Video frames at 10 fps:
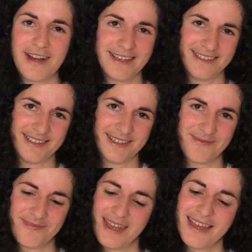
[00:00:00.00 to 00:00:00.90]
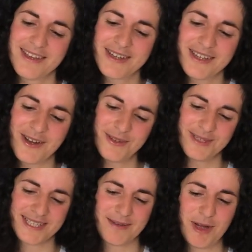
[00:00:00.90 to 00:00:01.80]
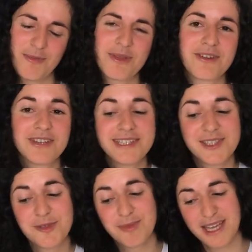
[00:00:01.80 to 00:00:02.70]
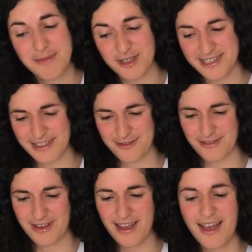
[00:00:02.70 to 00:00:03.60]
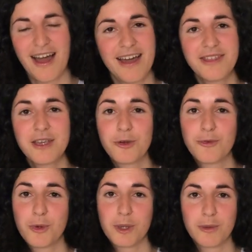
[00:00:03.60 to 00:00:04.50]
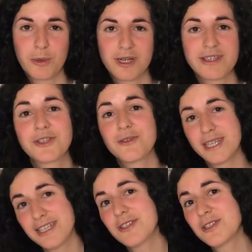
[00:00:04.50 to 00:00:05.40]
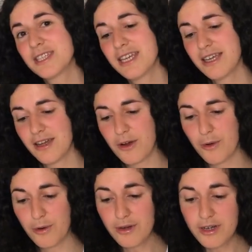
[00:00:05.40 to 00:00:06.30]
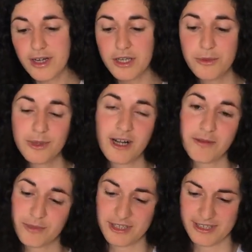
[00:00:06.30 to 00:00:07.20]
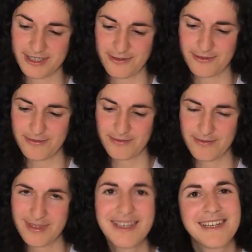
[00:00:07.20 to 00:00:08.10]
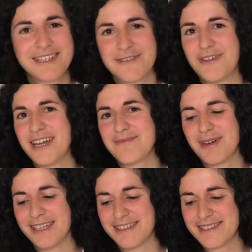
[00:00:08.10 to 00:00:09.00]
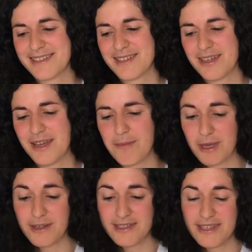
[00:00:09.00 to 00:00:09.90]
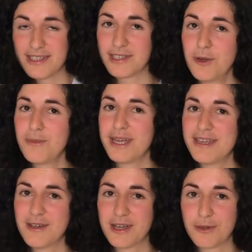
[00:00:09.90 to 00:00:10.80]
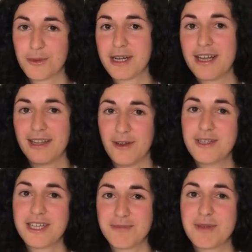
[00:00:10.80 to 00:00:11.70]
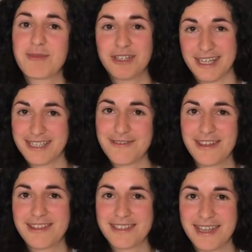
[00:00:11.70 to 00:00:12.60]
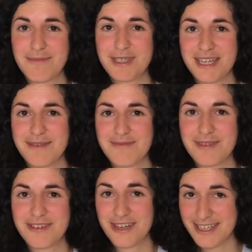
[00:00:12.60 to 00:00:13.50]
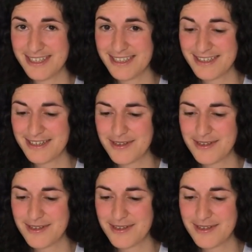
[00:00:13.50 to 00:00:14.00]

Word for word: Finally, you can always come up with a reason to blame yourself. Either you worked too little today or you were unproductive. It's a fine balance because there is no way you can work a lot and be productive at the same time, right?